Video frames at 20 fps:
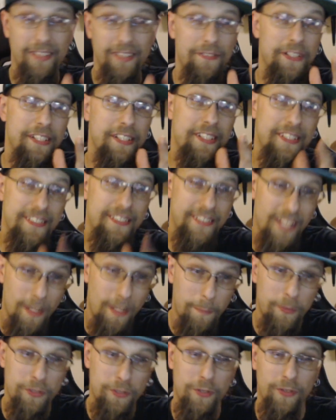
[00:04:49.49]
of its
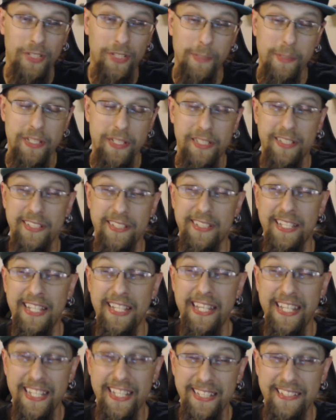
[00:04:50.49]
temperature limits because I
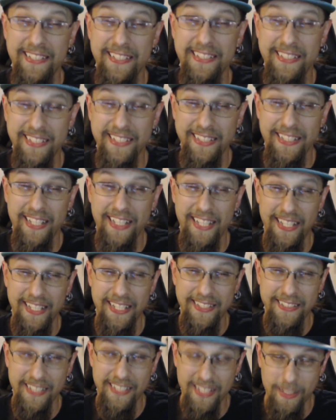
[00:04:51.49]
hate to see
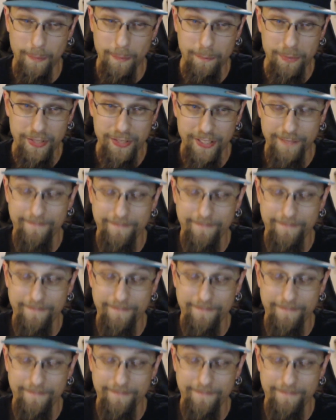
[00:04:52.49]
high temps.